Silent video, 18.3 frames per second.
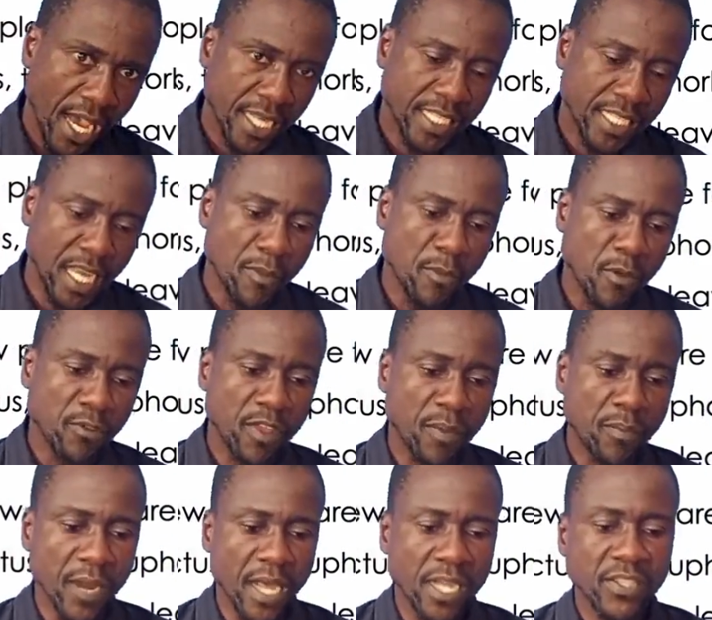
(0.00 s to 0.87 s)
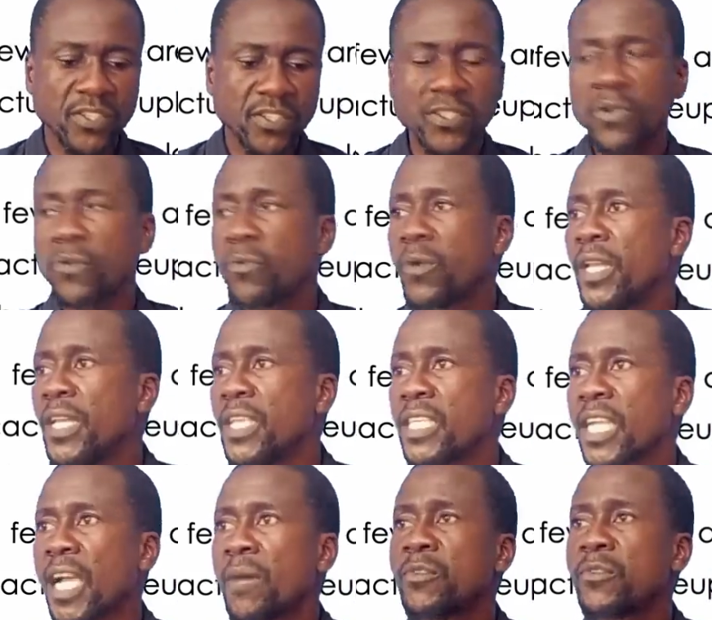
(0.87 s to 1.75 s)
some of the plants, when it
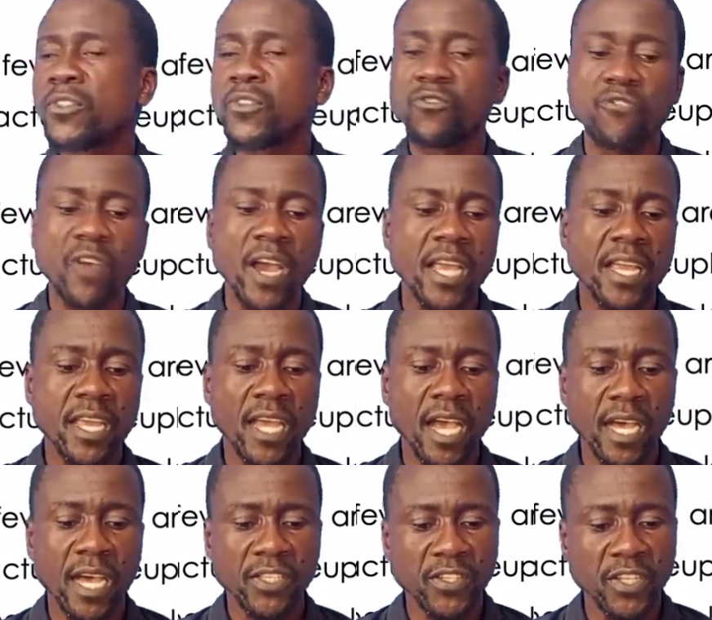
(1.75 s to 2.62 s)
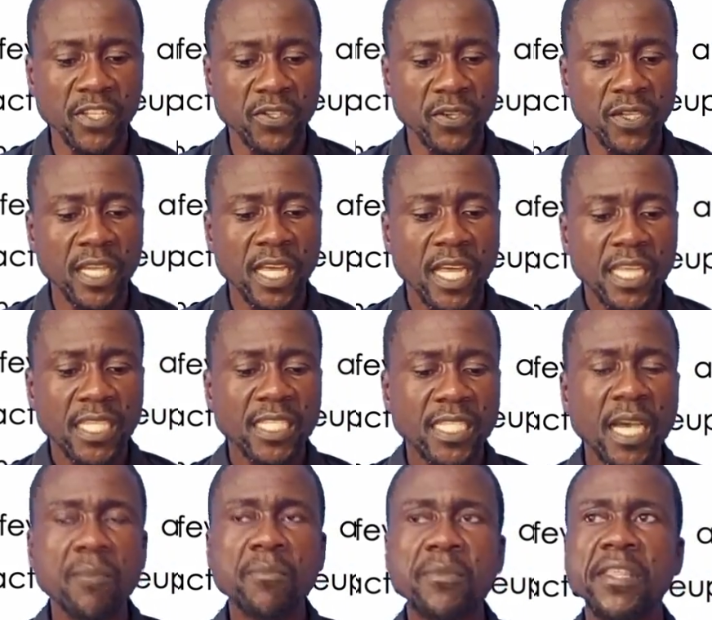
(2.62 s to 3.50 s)
comes to dry season,
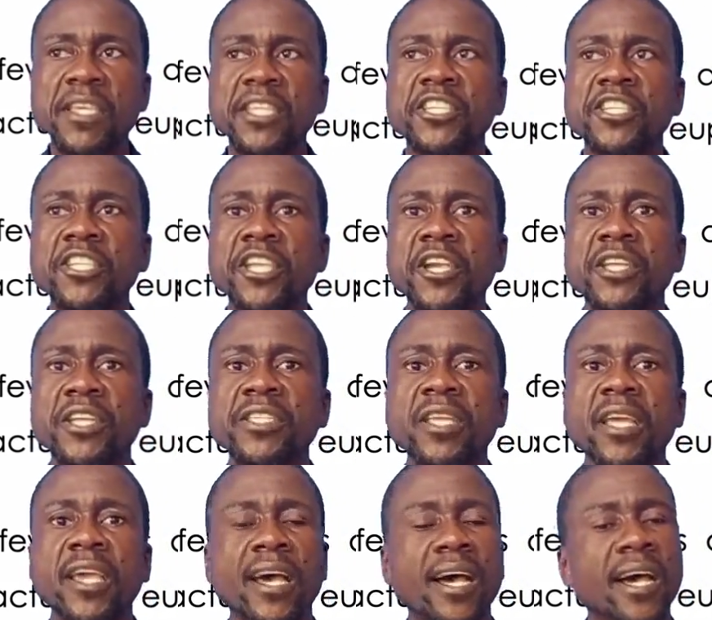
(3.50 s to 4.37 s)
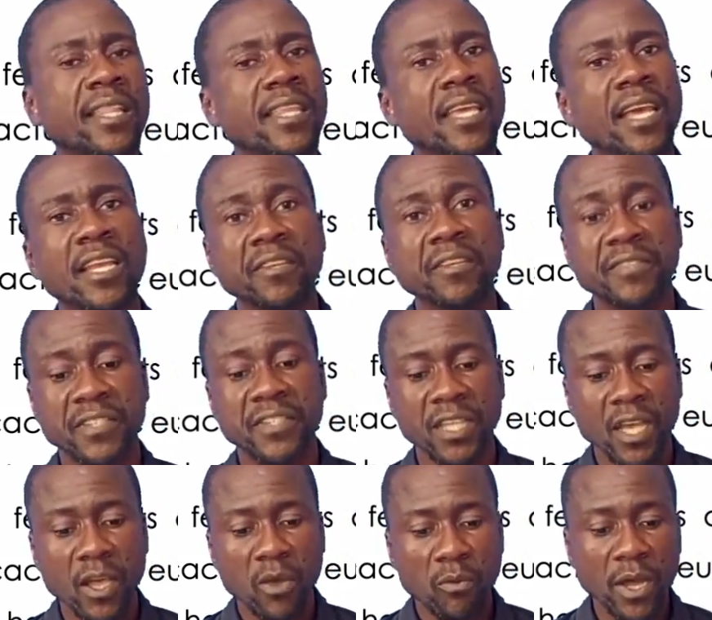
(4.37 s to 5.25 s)
some they shade their
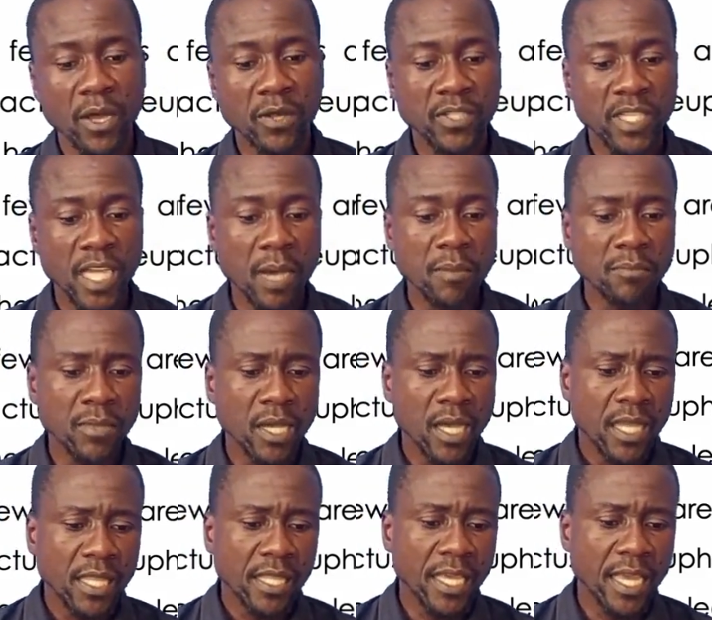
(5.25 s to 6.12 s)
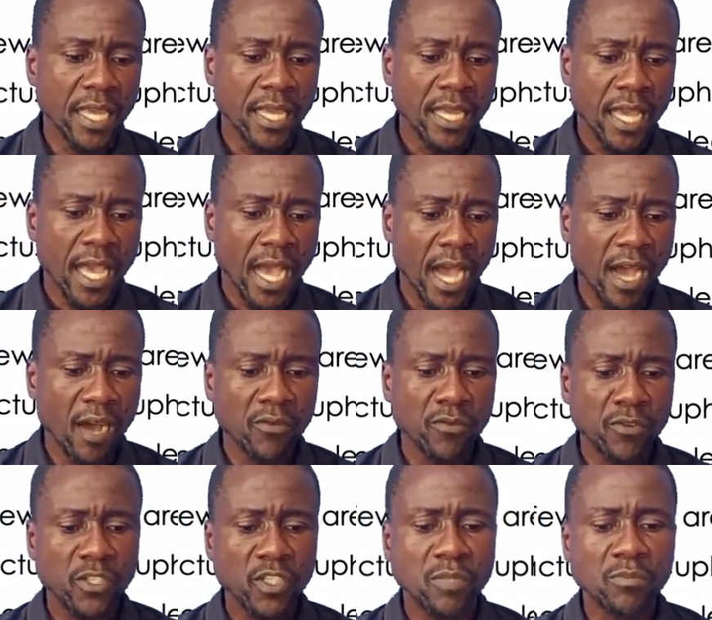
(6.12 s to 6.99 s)
leaves, while some they
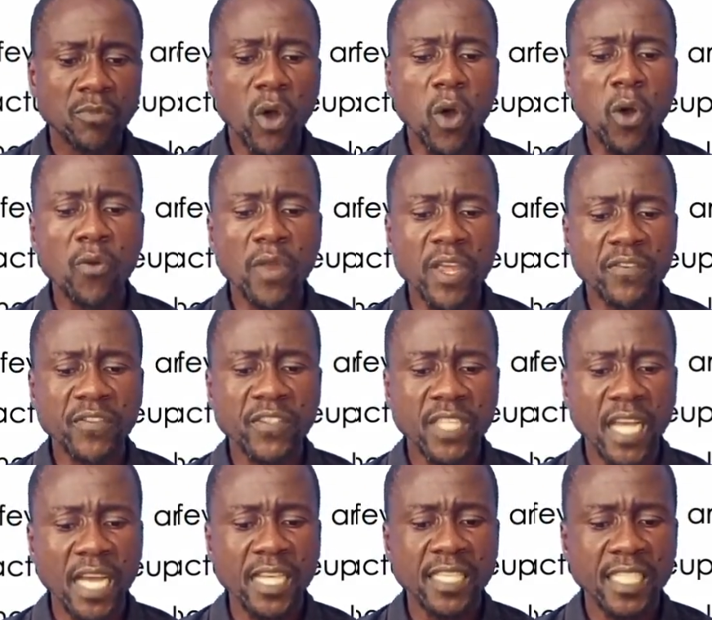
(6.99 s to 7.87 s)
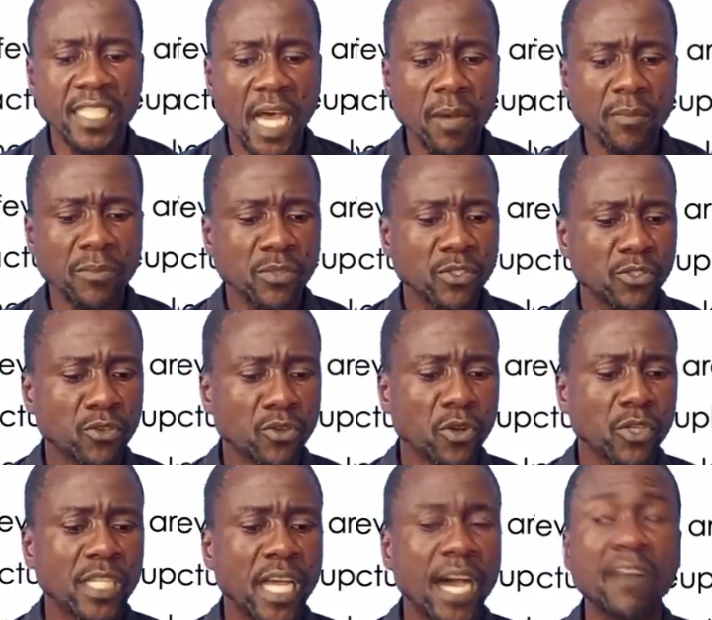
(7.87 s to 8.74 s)
have small leaves, and some do
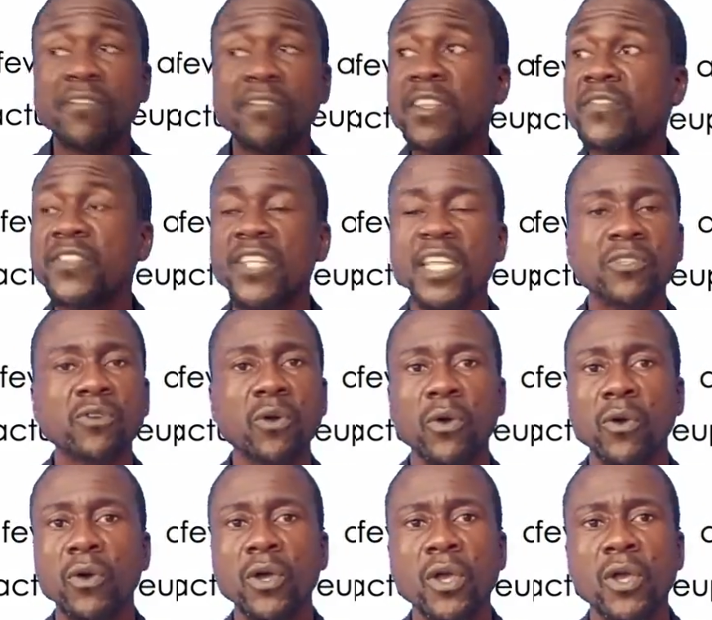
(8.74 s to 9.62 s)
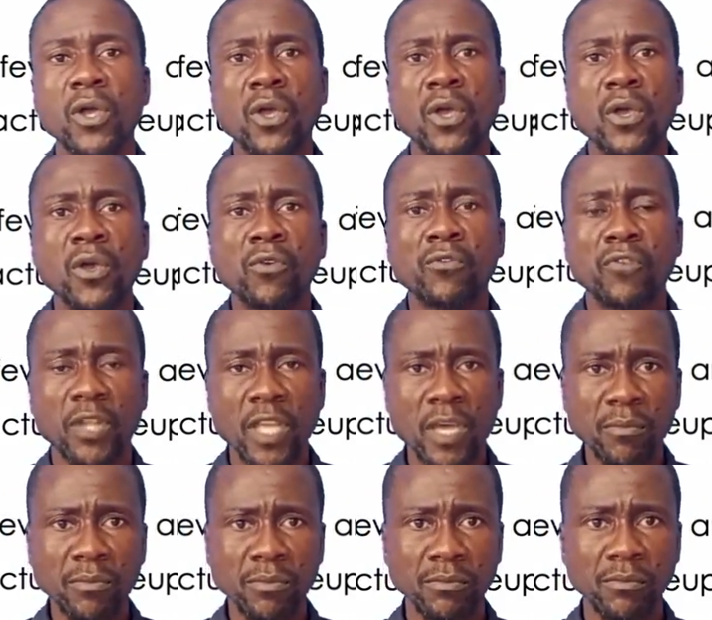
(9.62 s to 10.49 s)
not have leaves at all. For
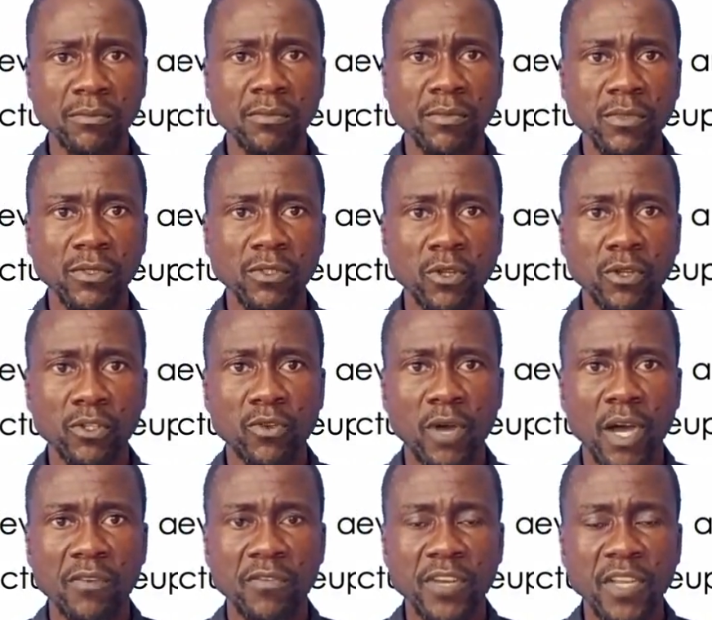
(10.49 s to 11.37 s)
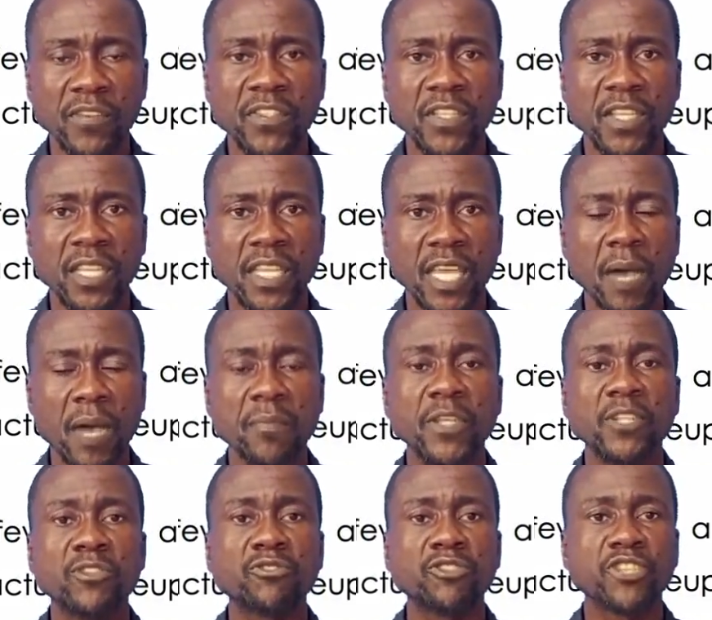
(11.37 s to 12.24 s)
them not to have leaves, they
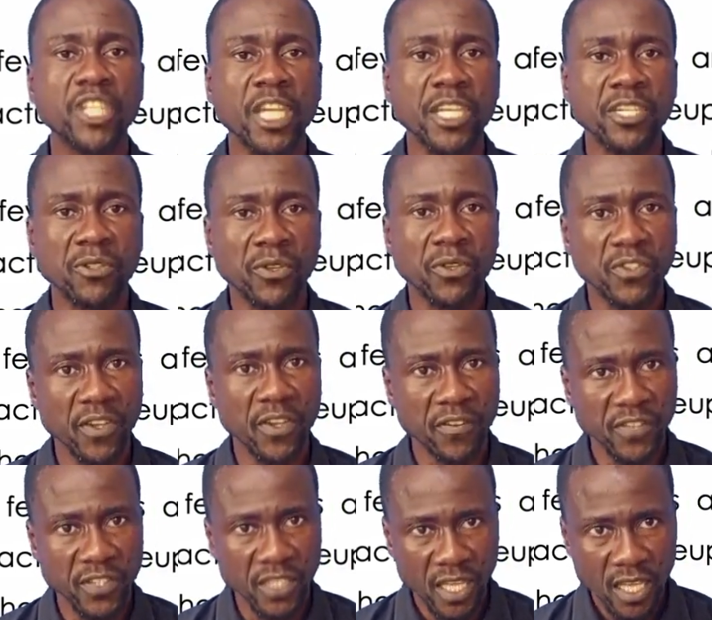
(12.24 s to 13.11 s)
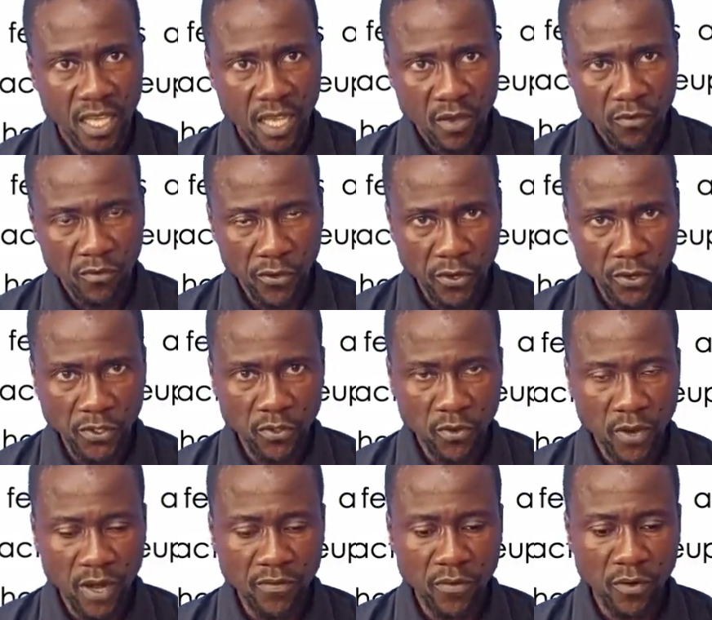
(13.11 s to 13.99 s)
happen to shade those leaves. For those
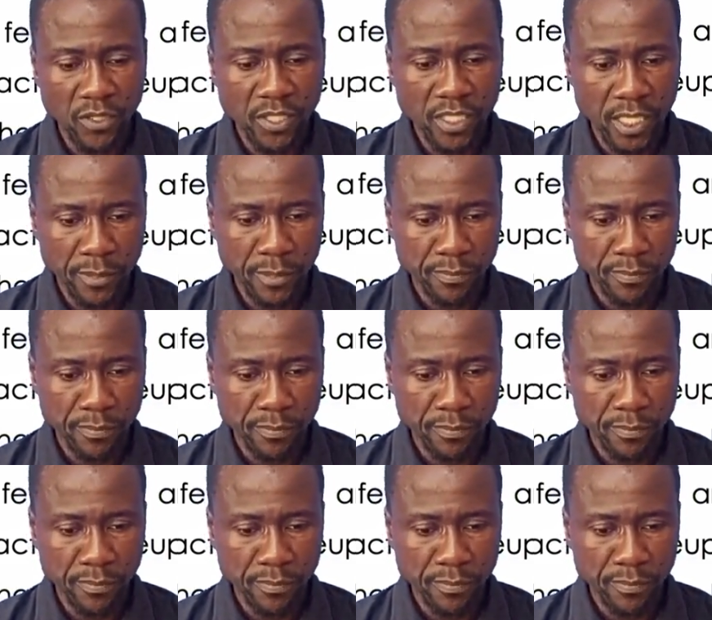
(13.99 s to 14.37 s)
who have got